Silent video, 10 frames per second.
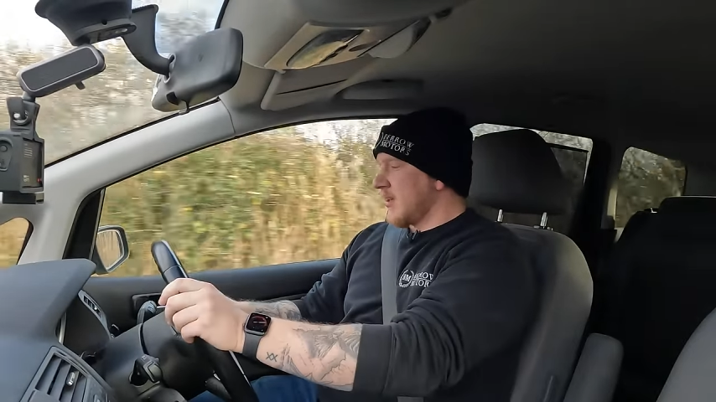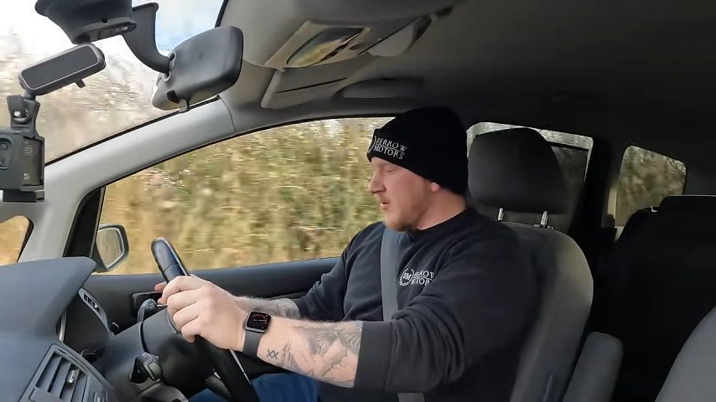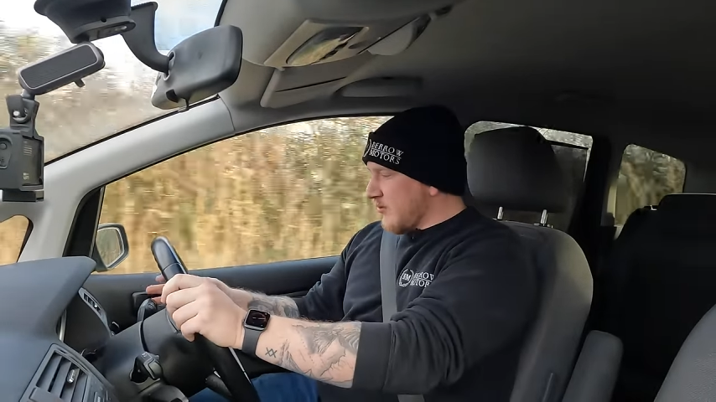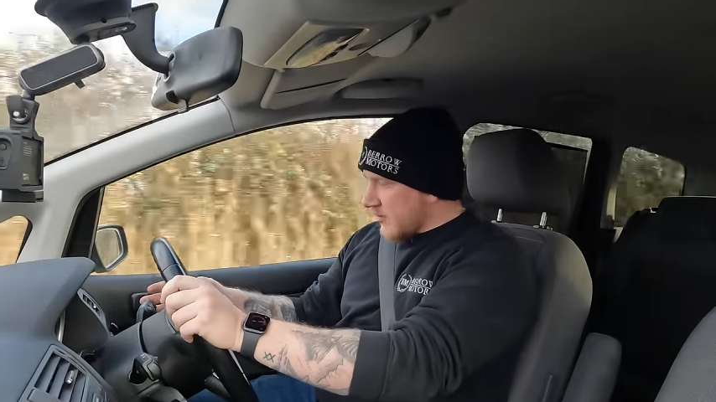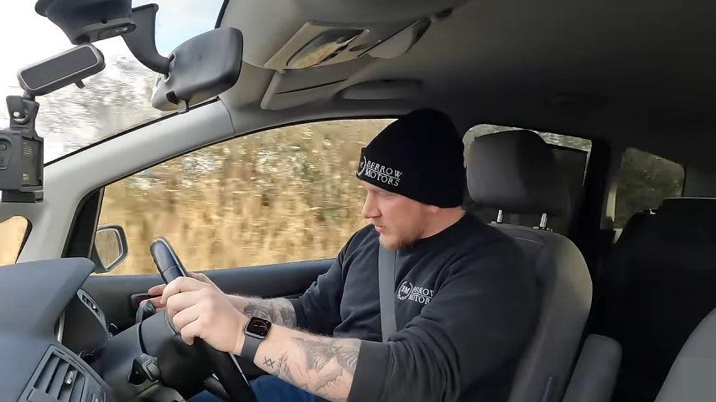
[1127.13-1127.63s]
keep
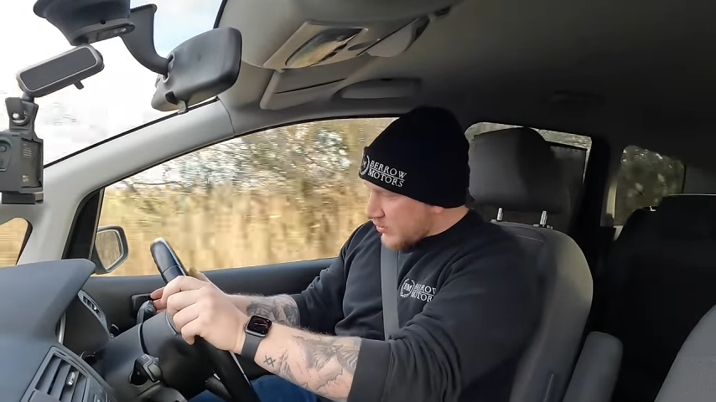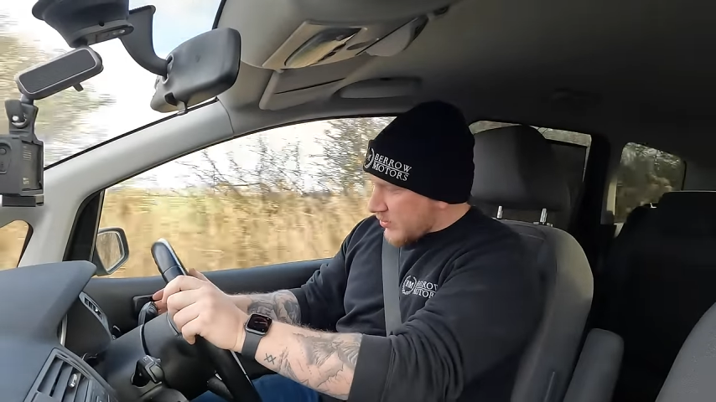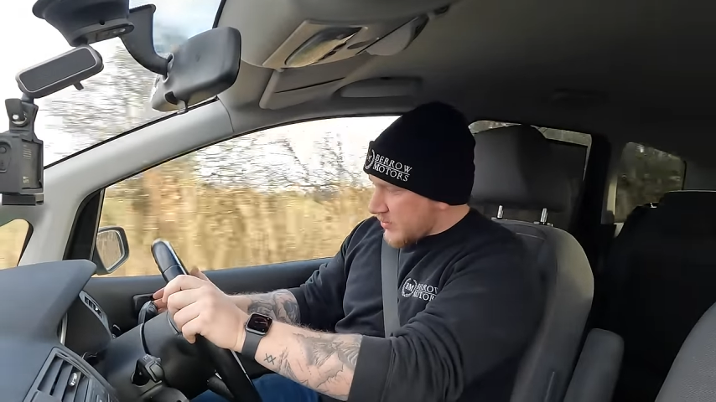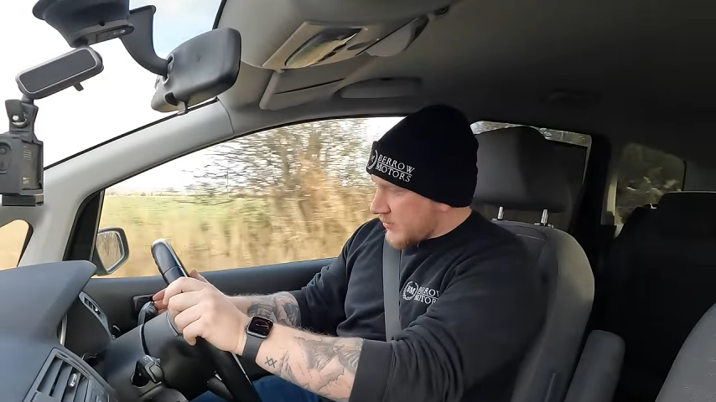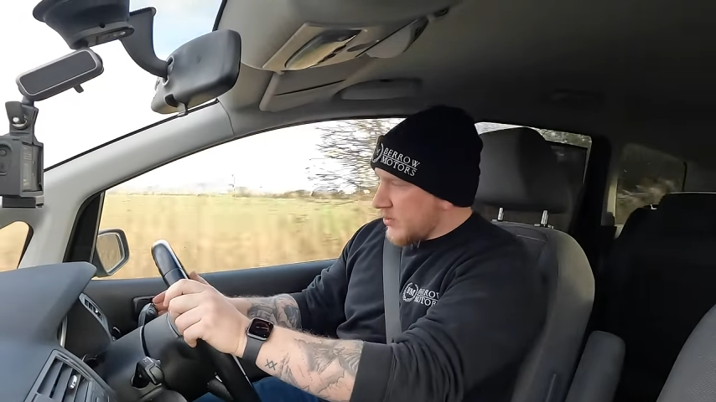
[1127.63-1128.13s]
your fingers
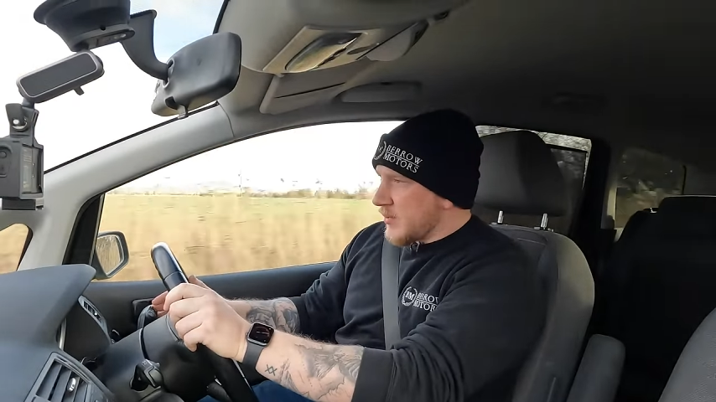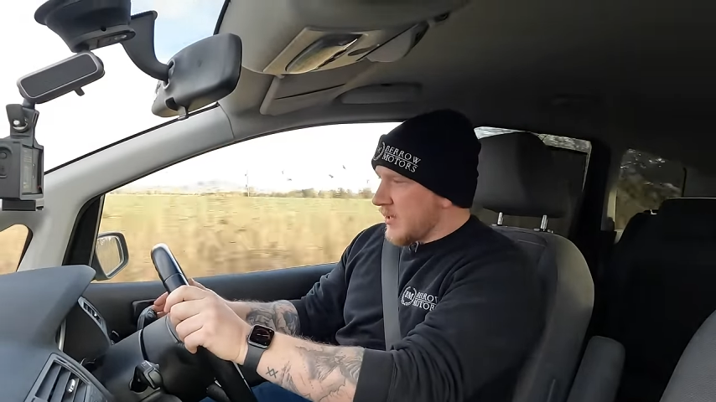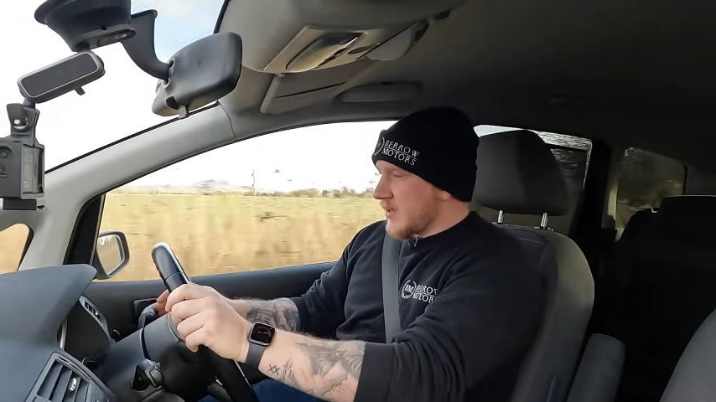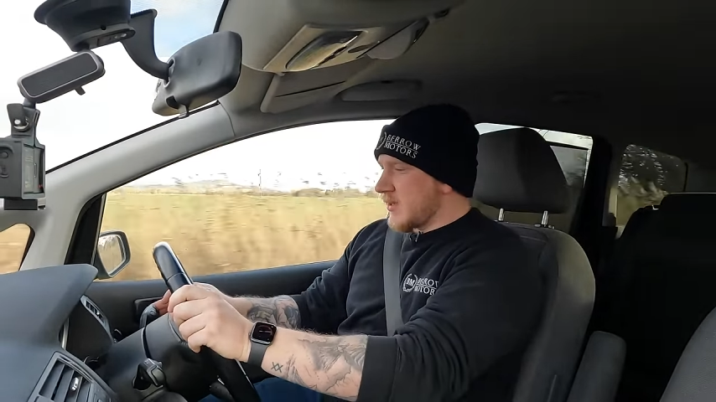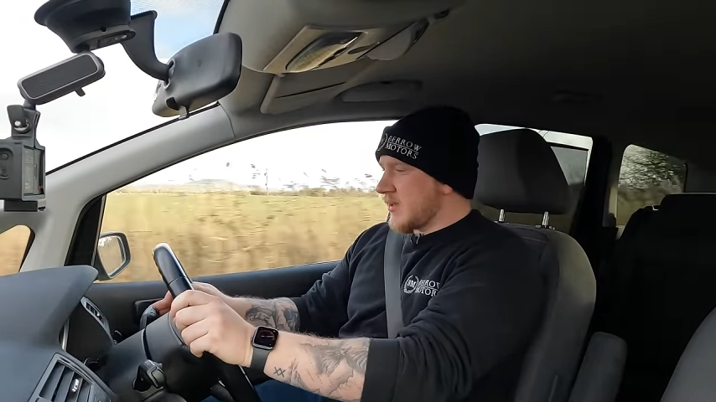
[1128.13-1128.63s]
crossed for
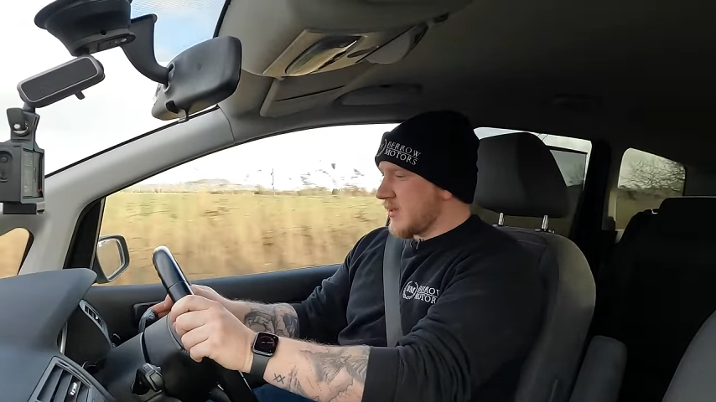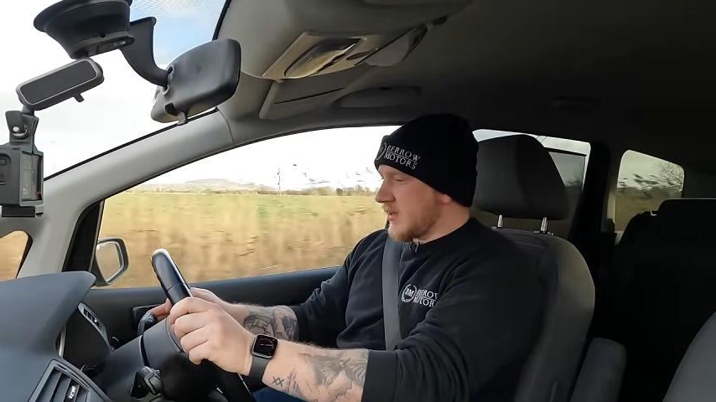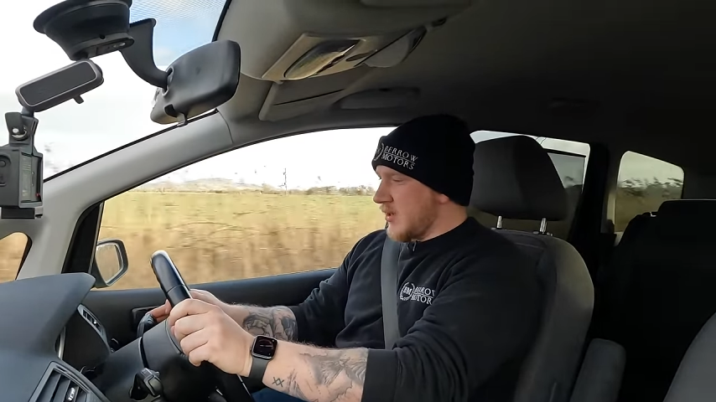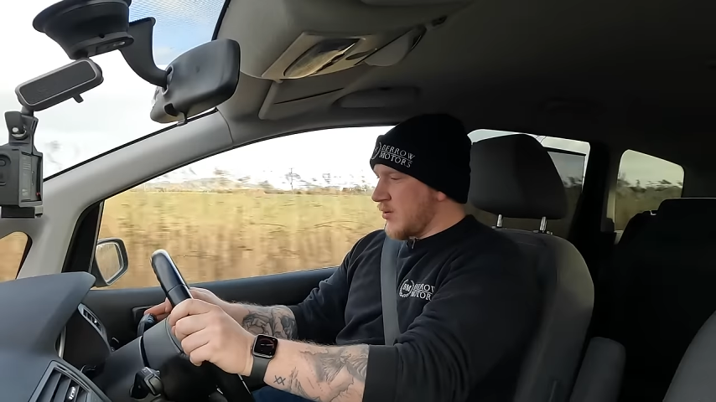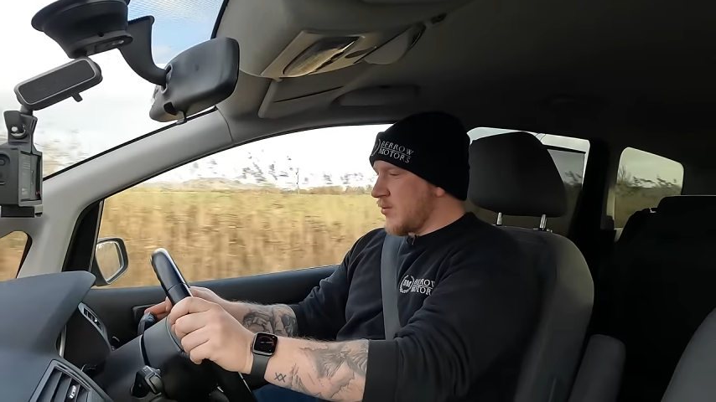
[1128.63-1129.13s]
me.
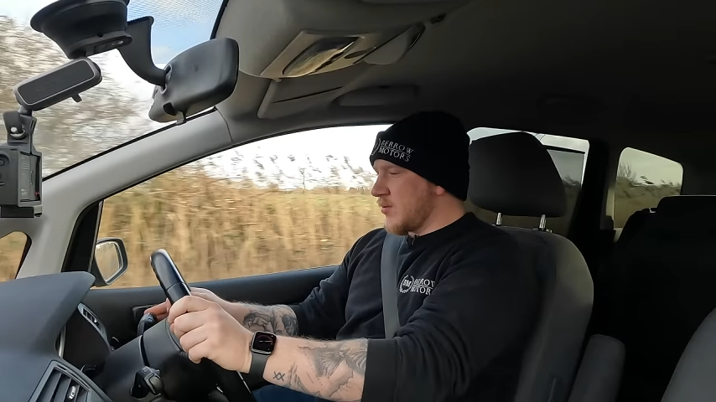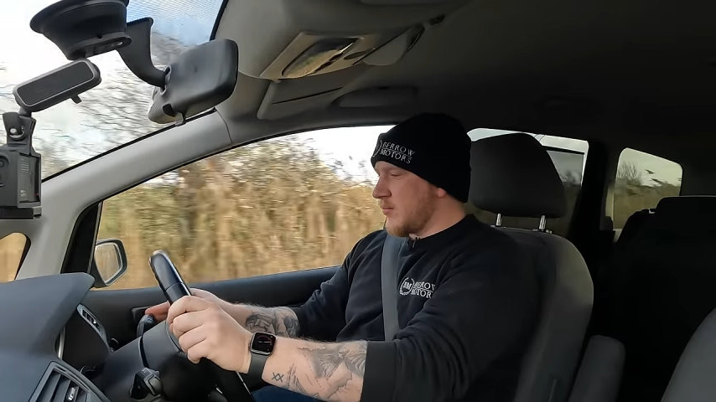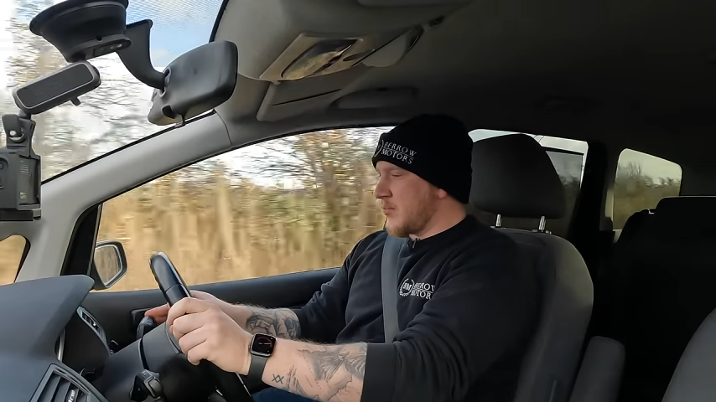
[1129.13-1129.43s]
Oh,